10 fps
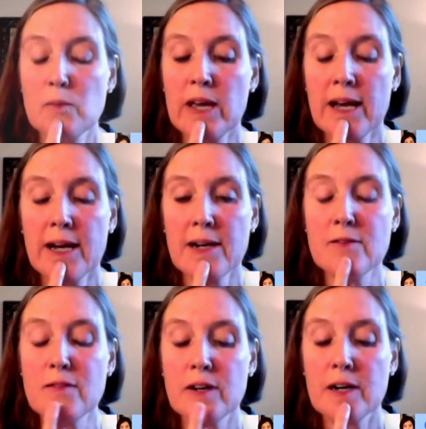
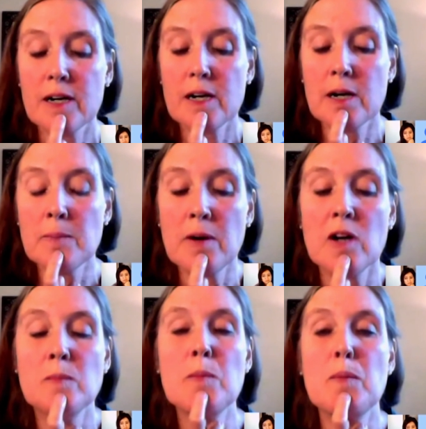have a
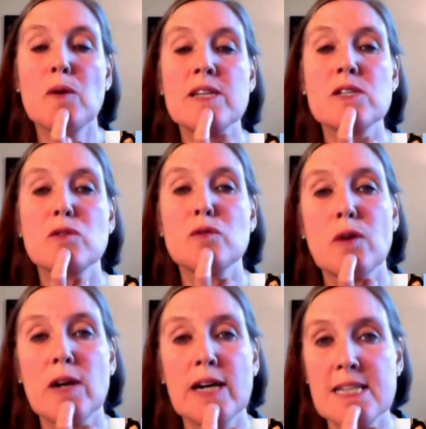marma point
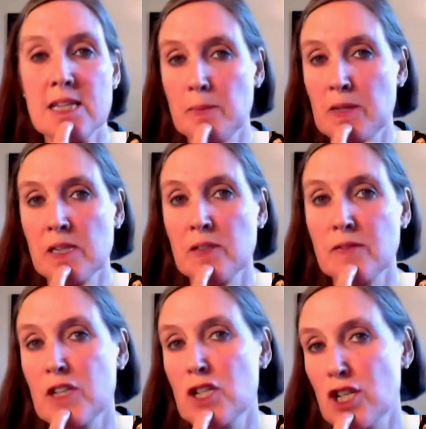right in the middle
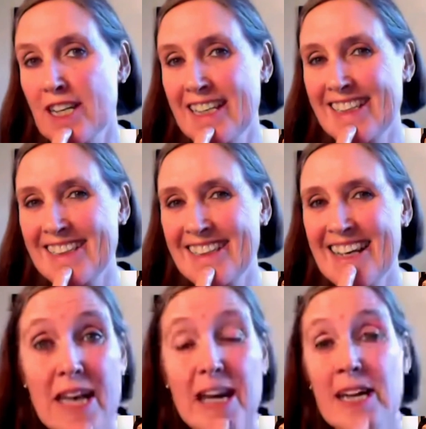of the chin.
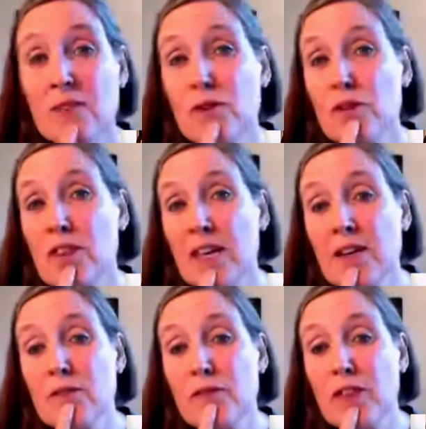And if you
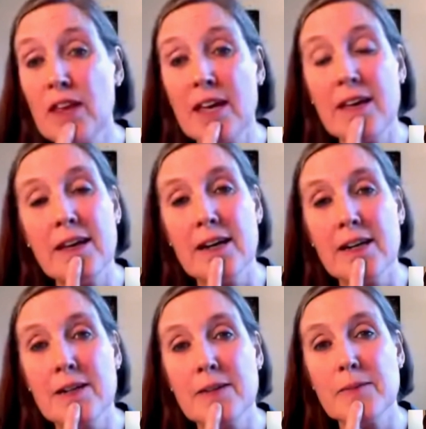think of
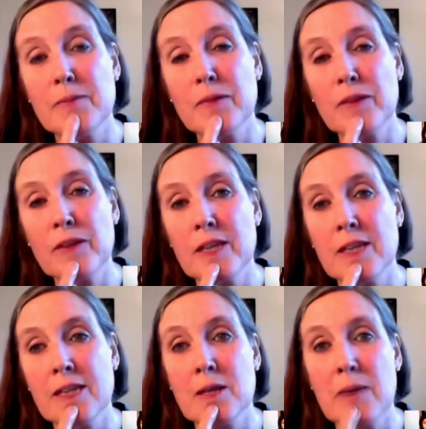the
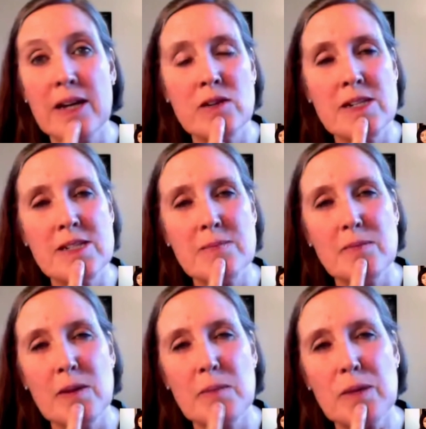
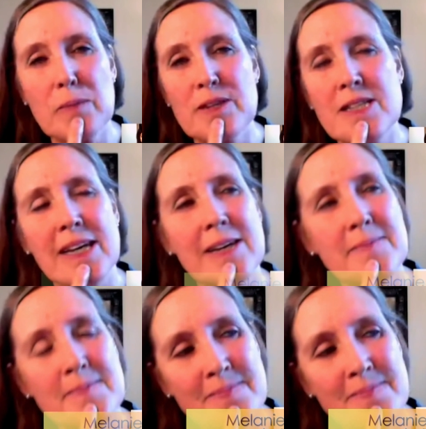mannerism when people say,